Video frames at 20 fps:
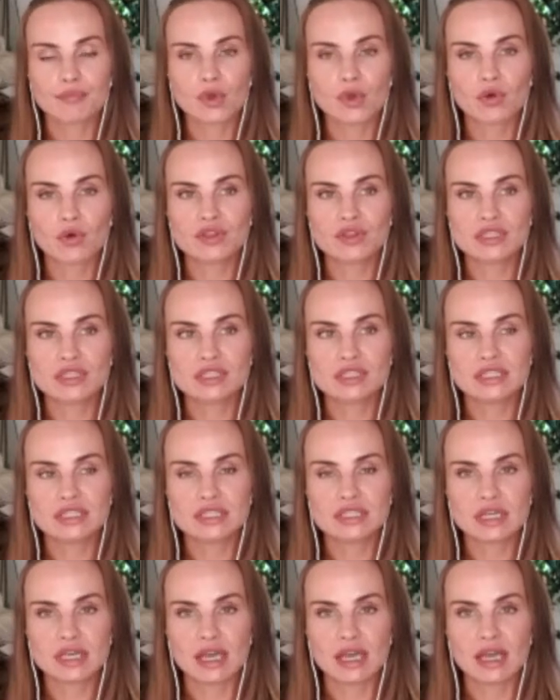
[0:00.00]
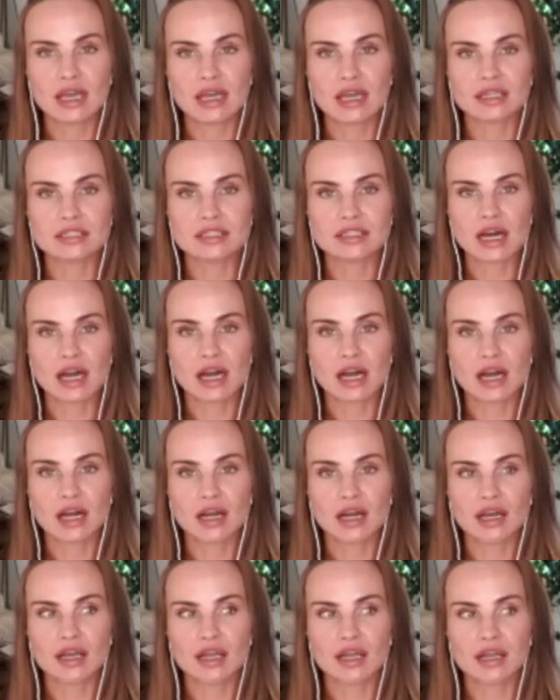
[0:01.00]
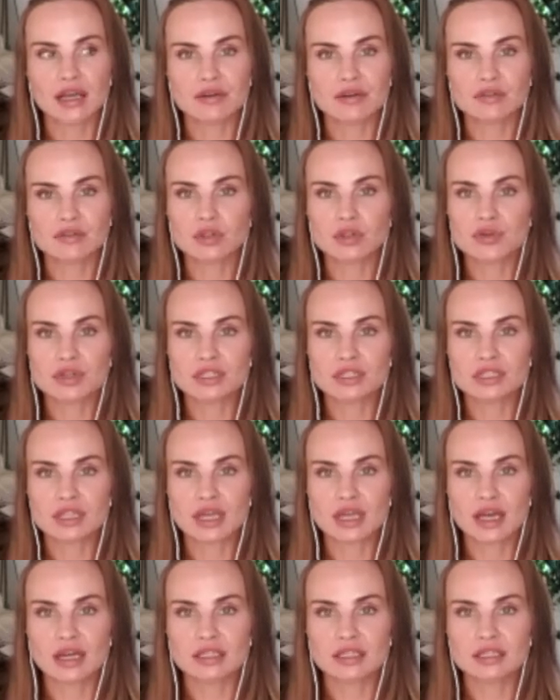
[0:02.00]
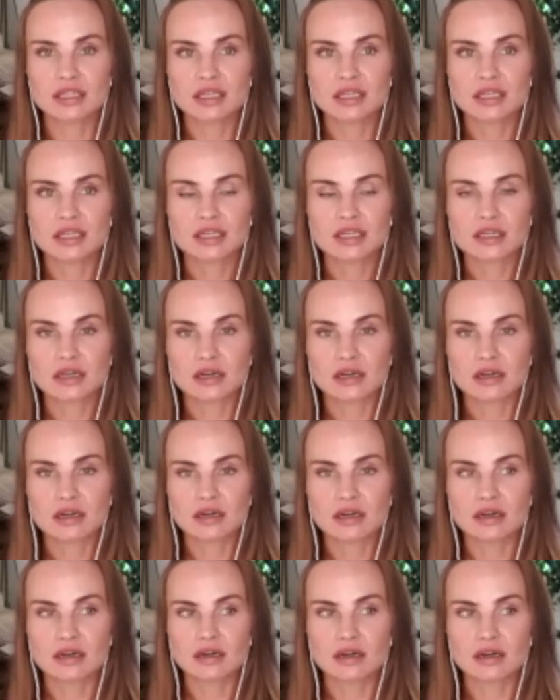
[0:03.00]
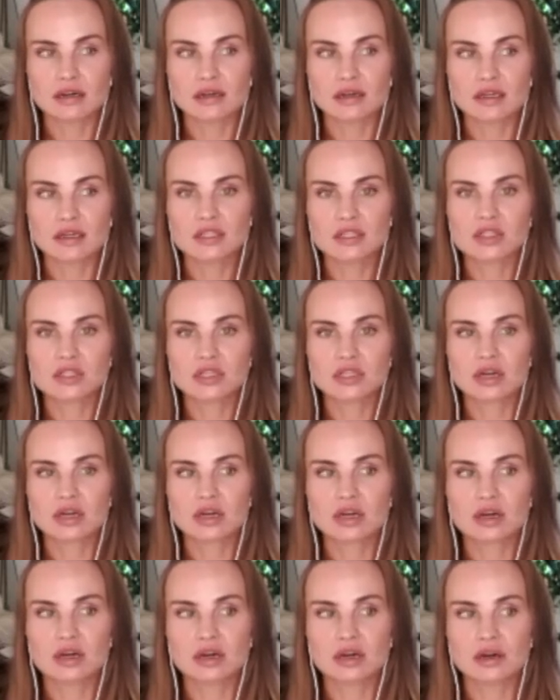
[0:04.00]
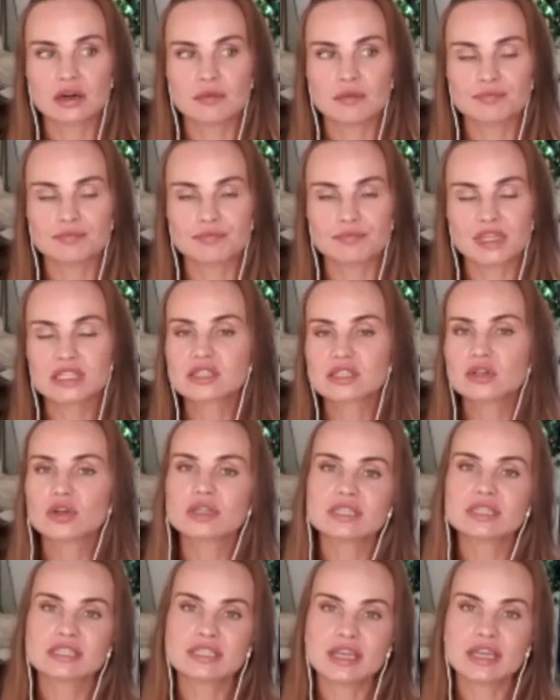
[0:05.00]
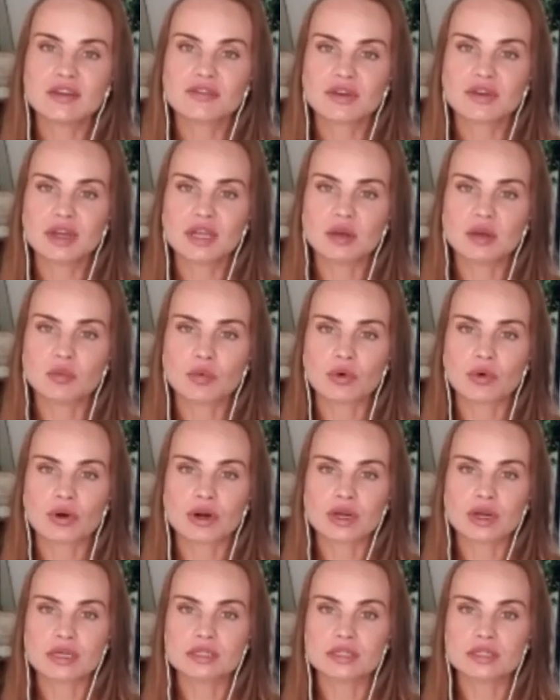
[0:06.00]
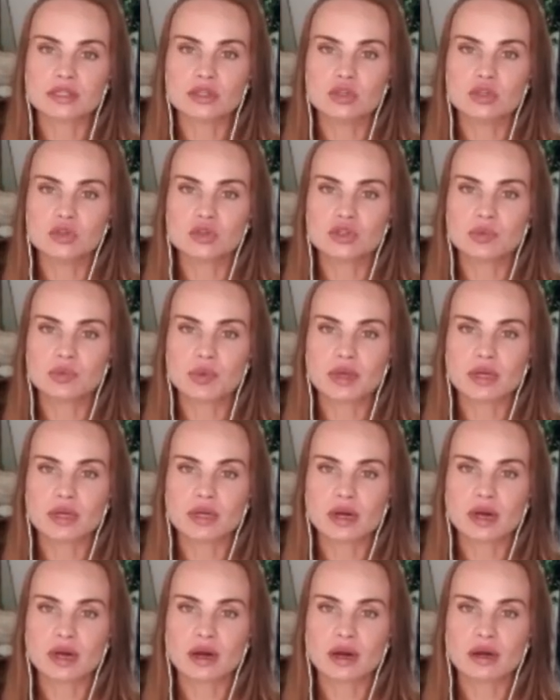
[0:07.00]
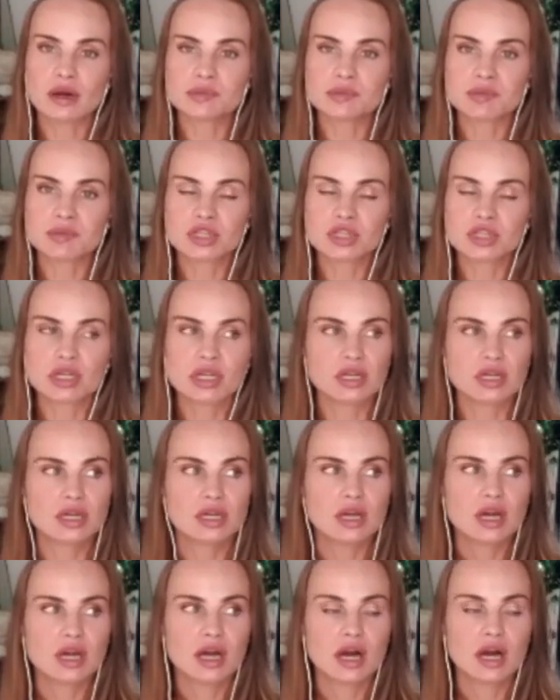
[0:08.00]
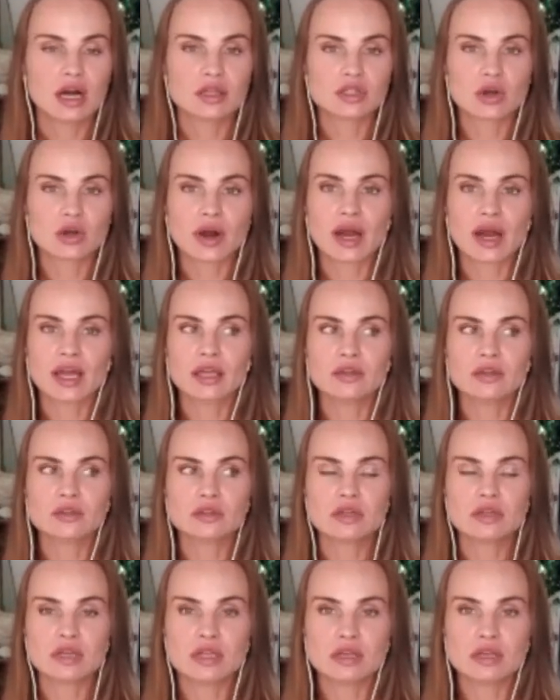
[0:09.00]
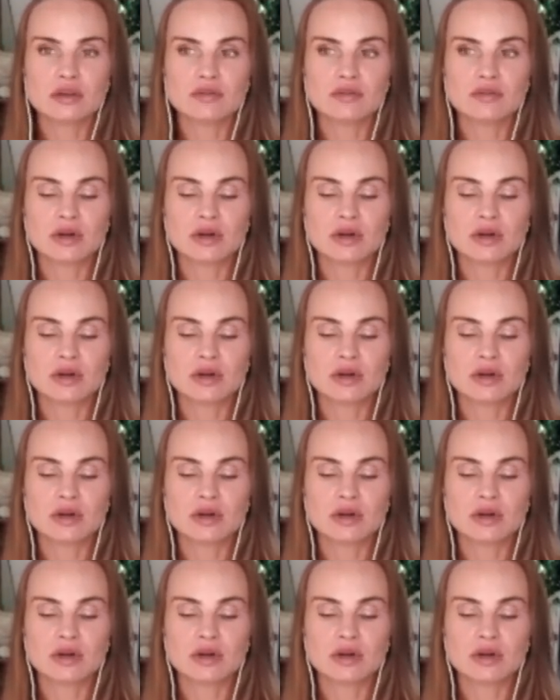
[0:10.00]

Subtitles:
of the city, and I have noticed that it's not as safe anymore as it used to be, especially. So I used to live